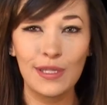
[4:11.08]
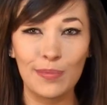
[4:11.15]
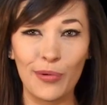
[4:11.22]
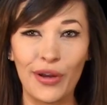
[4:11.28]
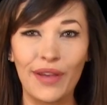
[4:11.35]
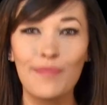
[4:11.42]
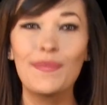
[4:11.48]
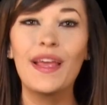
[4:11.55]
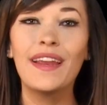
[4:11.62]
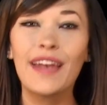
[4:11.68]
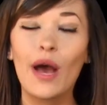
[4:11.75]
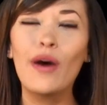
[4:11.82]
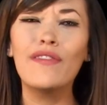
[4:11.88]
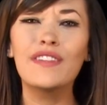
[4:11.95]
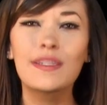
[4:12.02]
Spring
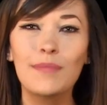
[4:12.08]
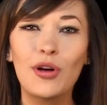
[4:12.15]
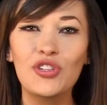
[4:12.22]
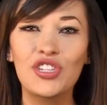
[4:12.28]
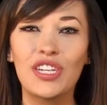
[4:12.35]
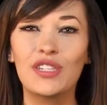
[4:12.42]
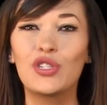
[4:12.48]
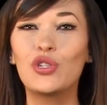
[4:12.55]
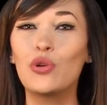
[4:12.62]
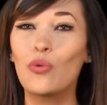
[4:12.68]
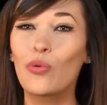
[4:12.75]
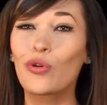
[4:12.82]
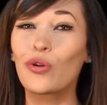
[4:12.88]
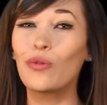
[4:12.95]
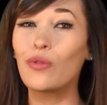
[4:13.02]
now have a small chance to
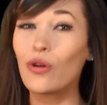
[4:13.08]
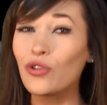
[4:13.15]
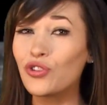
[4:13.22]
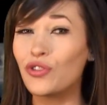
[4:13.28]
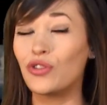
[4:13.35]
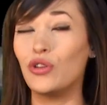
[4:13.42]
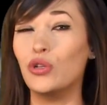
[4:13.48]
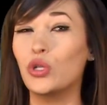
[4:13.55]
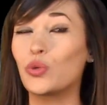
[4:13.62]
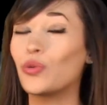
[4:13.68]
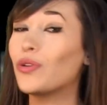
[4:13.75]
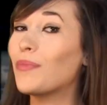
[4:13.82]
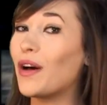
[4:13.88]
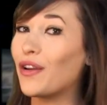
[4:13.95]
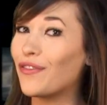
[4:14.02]
award a larger than usual
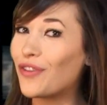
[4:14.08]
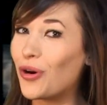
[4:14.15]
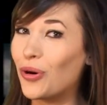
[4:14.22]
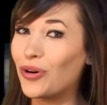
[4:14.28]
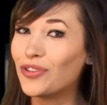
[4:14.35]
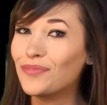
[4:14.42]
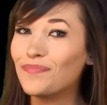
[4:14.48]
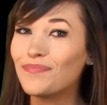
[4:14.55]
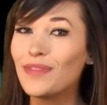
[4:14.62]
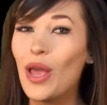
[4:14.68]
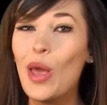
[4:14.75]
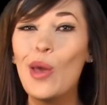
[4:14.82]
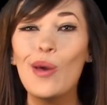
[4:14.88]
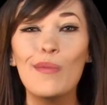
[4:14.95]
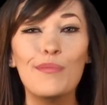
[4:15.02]
amount of gold.
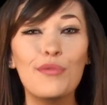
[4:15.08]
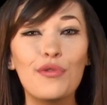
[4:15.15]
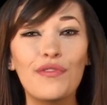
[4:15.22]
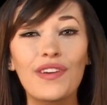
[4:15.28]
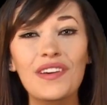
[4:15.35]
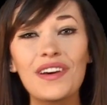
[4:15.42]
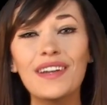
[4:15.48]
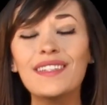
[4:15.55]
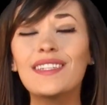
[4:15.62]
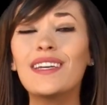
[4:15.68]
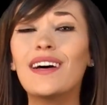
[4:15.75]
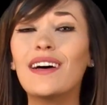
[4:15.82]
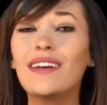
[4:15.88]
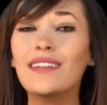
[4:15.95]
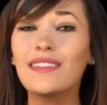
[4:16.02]
Moving on,
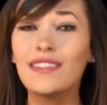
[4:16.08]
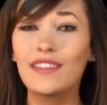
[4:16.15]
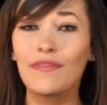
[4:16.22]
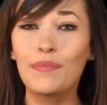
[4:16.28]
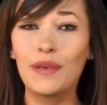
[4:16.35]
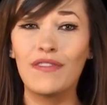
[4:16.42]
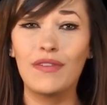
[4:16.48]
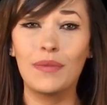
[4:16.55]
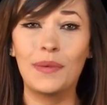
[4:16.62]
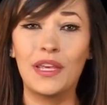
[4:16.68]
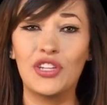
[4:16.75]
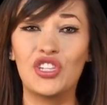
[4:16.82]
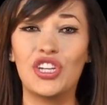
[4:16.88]
tons of PvP